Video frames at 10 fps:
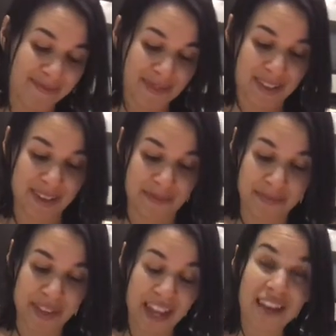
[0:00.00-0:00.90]
So
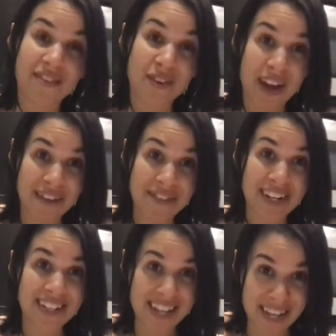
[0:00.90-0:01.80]
if you have any
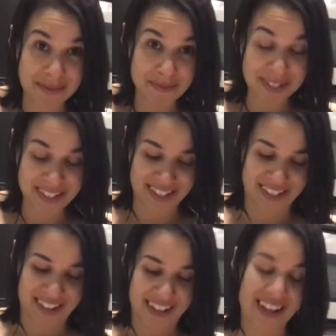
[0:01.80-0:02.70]
tips
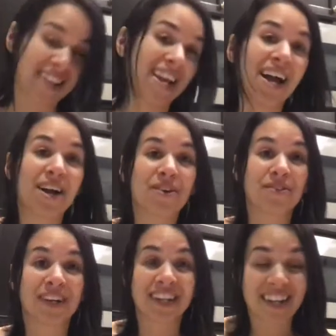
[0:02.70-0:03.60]
on
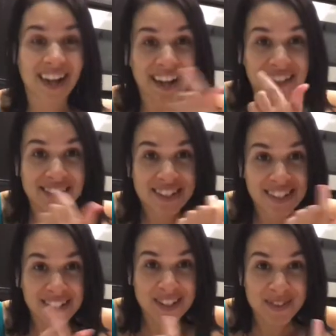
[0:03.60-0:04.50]
how not
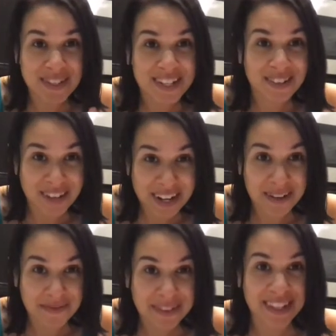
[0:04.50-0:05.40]
to tear
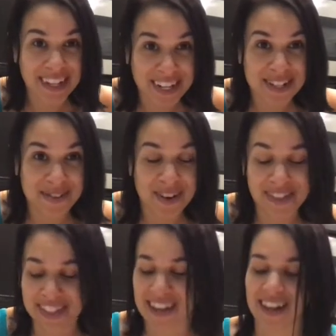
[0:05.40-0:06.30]
up like I do all
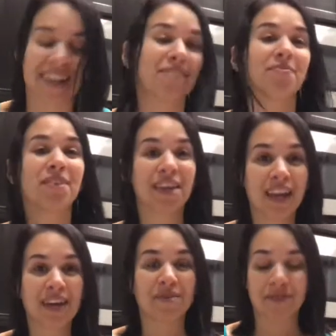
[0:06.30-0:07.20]
the time
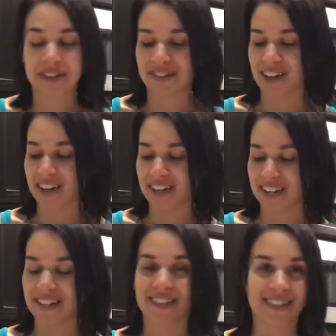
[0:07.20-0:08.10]
with
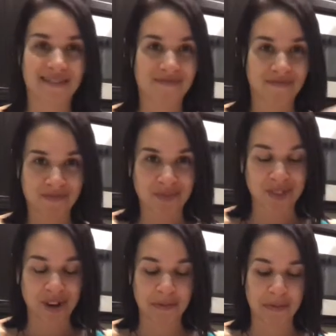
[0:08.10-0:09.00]
onions,
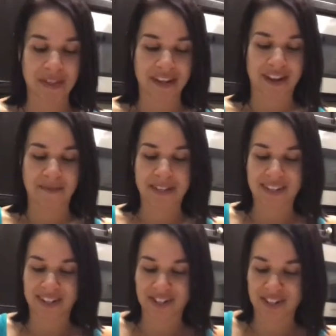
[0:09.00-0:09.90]
drop them in the comment
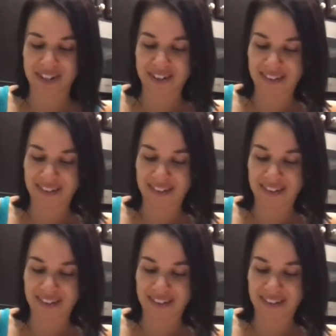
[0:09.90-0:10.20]
section.